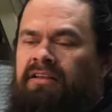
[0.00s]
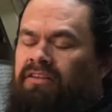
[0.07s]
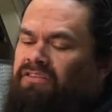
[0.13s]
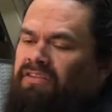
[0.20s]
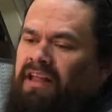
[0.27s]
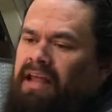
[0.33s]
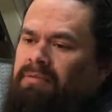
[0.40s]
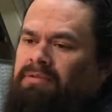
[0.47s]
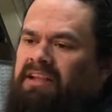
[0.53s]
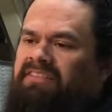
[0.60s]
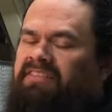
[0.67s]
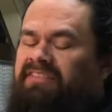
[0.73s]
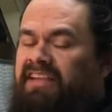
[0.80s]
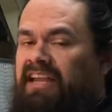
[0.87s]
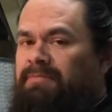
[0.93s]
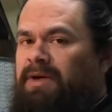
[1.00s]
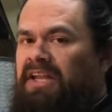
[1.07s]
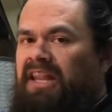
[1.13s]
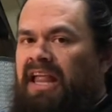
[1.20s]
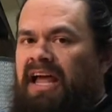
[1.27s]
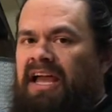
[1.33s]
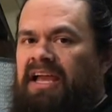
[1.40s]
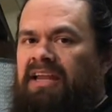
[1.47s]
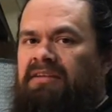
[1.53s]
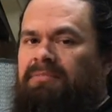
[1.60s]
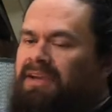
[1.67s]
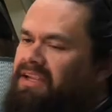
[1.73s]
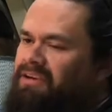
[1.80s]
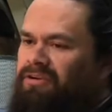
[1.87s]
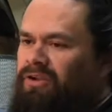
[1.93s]
There's a lot of places to get them online,
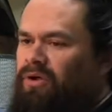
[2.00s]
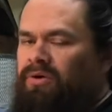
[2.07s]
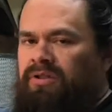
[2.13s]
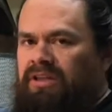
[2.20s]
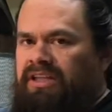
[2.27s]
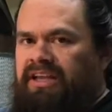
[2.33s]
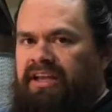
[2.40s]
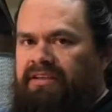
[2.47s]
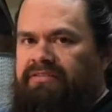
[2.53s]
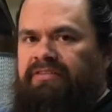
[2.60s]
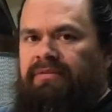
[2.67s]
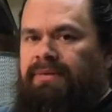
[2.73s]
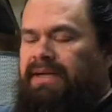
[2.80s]
but here locally not so